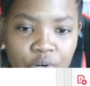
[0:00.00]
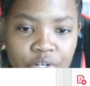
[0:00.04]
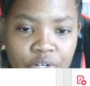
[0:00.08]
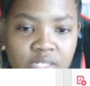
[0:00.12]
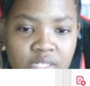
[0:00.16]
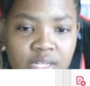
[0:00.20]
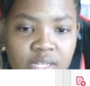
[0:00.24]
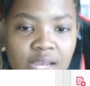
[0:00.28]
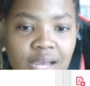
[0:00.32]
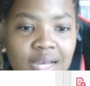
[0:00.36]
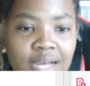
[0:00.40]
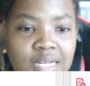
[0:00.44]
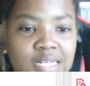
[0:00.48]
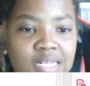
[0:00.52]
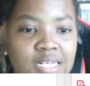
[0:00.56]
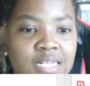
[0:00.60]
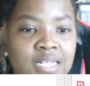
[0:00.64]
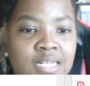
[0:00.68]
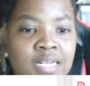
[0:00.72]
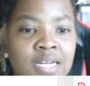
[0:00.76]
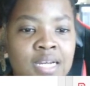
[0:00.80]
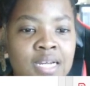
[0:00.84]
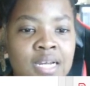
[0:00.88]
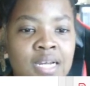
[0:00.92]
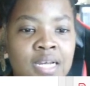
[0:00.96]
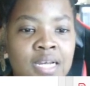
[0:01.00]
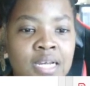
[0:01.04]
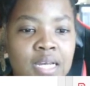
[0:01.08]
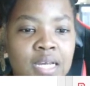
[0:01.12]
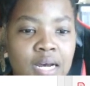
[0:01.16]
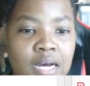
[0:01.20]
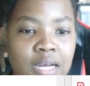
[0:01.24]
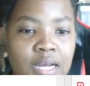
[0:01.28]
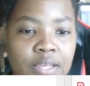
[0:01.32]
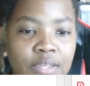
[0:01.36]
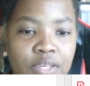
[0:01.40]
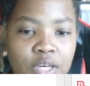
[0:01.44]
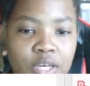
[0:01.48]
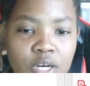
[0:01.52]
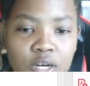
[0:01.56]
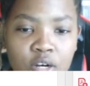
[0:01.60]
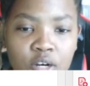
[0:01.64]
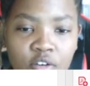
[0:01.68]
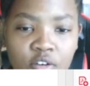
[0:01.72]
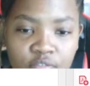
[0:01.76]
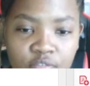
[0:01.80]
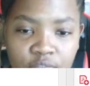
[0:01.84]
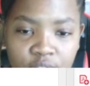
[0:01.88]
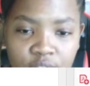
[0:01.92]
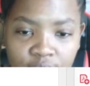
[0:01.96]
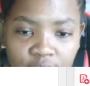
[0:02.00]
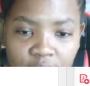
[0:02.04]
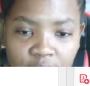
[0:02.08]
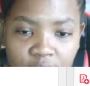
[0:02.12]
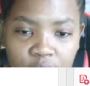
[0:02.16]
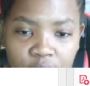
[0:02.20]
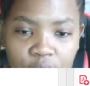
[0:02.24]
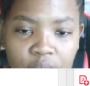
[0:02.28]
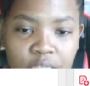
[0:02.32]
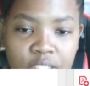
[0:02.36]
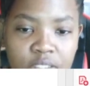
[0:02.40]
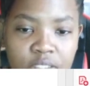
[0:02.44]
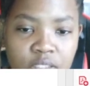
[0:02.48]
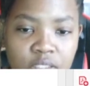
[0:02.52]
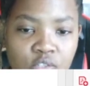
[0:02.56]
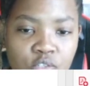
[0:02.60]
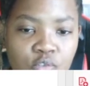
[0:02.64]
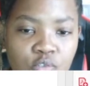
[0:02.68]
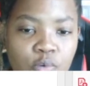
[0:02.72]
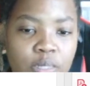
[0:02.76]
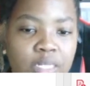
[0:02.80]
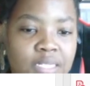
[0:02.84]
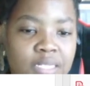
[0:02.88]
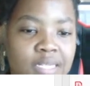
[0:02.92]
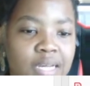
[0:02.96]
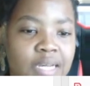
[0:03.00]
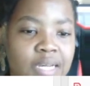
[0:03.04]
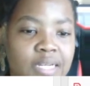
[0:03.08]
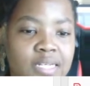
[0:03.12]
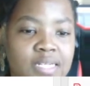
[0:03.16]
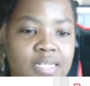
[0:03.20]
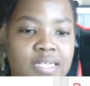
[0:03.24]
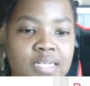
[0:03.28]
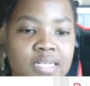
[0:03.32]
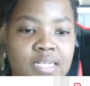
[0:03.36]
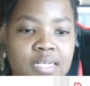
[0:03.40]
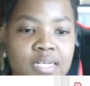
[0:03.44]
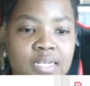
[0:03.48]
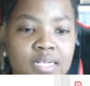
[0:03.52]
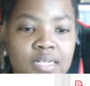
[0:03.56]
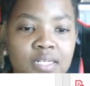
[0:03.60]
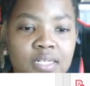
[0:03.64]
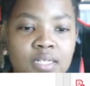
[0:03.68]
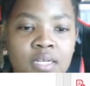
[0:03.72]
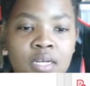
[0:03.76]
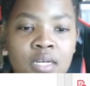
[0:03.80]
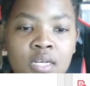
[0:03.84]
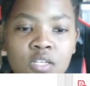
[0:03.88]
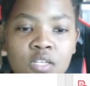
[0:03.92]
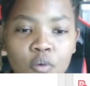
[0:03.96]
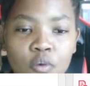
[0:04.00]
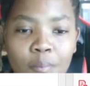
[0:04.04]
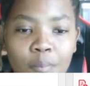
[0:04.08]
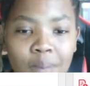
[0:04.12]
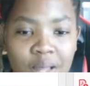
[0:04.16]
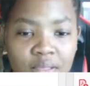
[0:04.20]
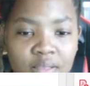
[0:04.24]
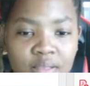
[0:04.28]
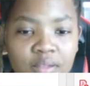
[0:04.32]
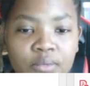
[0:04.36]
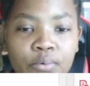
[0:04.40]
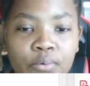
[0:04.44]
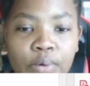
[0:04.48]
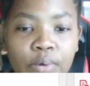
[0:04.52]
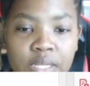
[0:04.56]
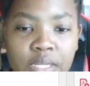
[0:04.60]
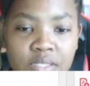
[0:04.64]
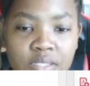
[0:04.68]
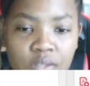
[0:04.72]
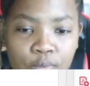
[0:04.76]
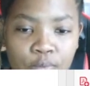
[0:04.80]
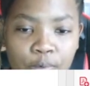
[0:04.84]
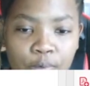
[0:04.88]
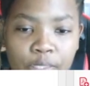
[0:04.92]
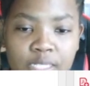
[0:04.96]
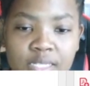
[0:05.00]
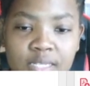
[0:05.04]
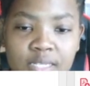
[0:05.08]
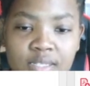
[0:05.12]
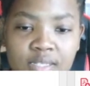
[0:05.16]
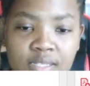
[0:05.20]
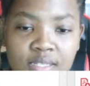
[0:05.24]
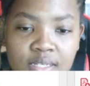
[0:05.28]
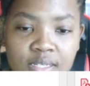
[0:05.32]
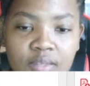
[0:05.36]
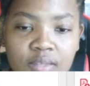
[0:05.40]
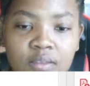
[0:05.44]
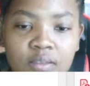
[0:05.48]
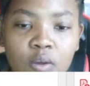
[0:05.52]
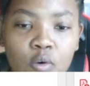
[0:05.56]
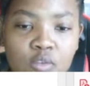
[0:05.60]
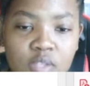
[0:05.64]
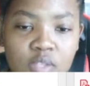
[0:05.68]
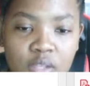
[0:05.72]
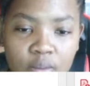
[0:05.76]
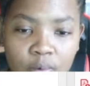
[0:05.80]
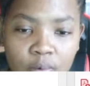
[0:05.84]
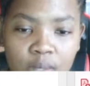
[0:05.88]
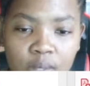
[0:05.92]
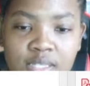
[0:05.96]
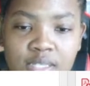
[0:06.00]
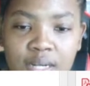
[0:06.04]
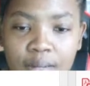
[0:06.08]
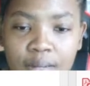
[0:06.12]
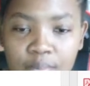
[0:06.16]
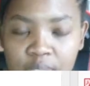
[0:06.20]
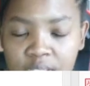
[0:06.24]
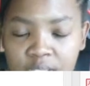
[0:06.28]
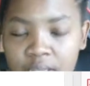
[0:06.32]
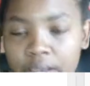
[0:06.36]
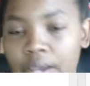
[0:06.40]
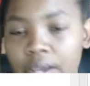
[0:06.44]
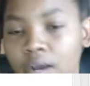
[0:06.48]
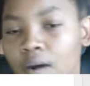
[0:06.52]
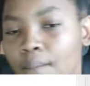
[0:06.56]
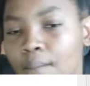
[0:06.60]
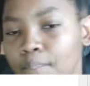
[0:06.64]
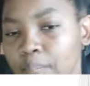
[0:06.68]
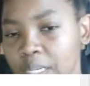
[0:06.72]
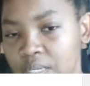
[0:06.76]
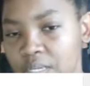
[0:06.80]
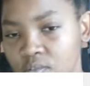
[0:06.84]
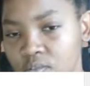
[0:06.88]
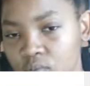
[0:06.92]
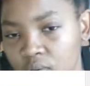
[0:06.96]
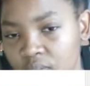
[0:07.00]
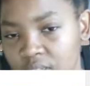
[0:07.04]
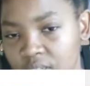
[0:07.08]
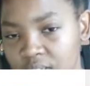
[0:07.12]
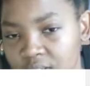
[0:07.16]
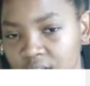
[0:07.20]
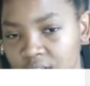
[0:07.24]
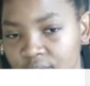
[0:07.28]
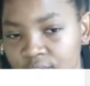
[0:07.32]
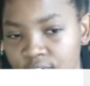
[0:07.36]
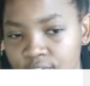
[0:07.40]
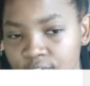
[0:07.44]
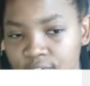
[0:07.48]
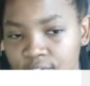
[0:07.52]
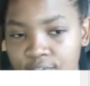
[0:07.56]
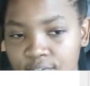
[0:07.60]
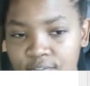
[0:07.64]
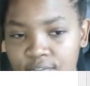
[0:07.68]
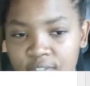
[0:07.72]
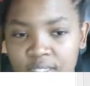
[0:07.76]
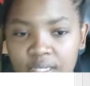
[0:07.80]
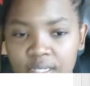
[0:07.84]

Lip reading: it's at. Year of the valuation is 2018. So monthly rates are 360. Those are the ones that I'm saying are based on the 750.